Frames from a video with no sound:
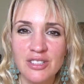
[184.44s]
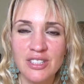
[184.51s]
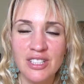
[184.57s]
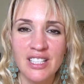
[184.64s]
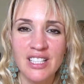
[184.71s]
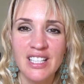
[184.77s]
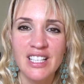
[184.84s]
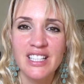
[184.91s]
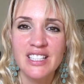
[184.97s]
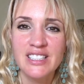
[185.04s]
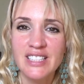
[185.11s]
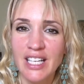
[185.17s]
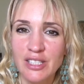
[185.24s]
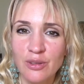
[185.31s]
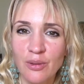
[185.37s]
extra
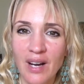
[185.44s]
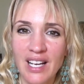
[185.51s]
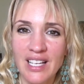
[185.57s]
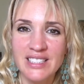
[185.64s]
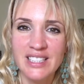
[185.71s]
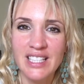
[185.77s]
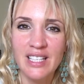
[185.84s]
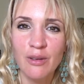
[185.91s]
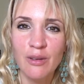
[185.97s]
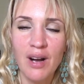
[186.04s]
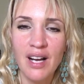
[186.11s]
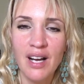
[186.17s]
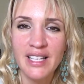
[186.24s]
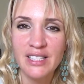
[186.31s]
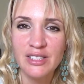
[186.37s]
sexuality,
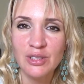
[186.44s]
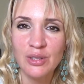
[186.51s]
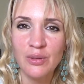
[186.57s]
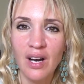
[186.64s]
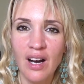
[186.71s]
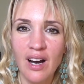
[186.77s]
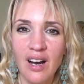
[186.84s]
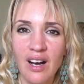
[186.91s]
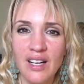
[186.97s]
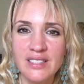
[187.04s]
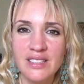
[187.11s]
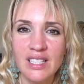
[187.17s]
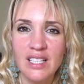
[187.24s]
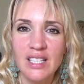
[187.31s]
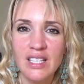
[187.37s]
working too
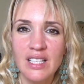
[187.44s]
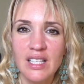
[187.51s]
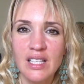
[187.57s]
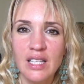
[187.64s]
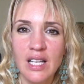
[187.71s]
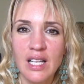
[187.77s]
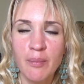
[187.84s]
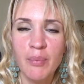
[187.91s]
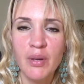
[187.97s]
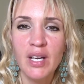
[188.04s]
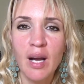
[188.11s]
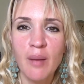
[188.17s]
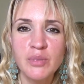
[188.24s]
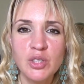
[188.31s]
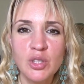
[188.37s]
hard, like
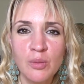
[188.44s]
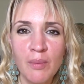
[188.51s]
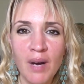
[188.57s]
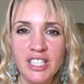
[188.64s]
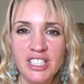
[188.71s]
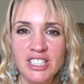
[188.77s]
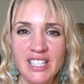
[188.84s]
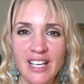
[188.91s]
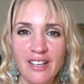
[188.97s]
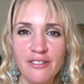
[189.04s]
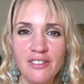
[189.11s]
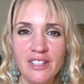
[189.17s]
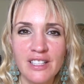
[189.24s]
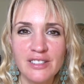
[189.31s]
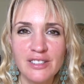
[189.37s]
putting up too much
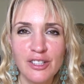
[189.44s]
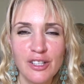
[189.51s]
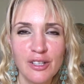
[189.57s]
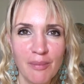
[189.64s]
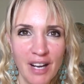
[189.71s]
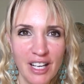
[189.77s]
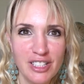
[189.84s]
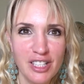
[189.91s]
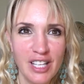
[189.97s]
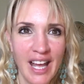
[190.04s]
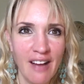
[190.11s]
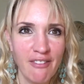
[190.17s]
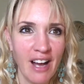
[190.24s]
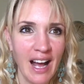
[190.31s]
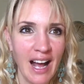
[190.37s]
safety. So you can imagine they
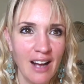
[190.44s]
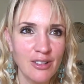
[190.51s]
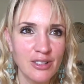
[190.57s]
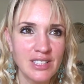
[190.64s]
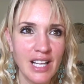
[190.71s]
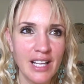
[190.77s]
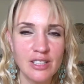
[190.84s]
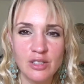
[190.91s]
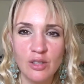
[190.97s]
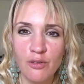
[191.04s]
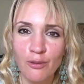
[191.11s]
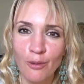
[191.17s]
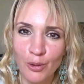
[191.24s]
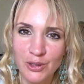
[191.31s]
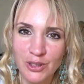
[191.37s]
have a house like that's a
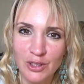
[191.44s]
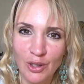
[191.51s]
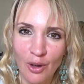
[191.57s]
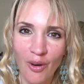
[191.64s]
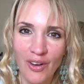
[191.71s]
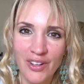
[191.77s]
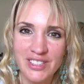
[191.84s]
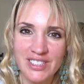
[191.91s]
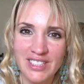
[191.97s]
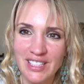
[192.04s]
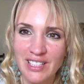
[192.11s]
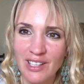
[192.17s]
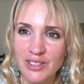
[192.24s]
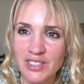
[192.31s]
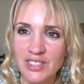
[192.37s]
Fort Knox,
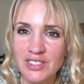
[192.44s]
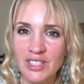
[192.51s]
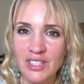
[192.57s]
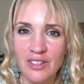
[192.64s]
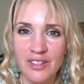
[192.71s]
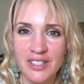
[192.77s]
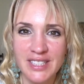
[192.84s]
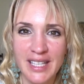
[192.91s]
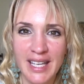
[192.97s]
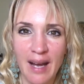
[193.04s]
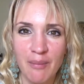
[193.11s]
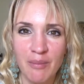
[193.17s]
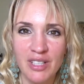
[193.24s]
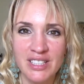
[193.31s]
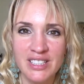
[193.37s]
lots of security
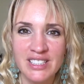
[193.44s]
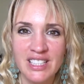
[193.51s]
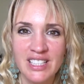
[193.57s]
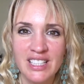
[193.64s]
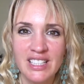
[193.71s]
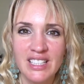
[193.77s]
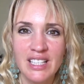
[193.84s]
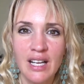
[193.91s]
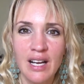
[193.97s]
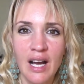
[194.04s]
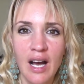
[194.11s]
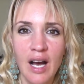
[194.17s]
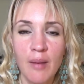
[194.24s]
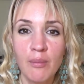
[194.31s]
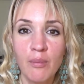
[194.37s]
cameras,
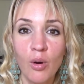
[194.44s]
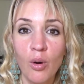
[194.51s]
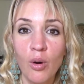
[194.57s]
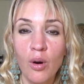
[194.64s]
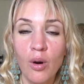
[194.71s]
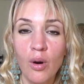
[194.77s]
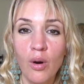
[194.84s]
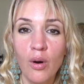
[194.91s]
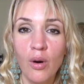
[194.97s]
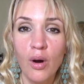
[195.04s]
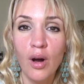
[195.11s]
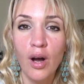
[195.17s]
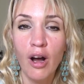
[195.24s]
or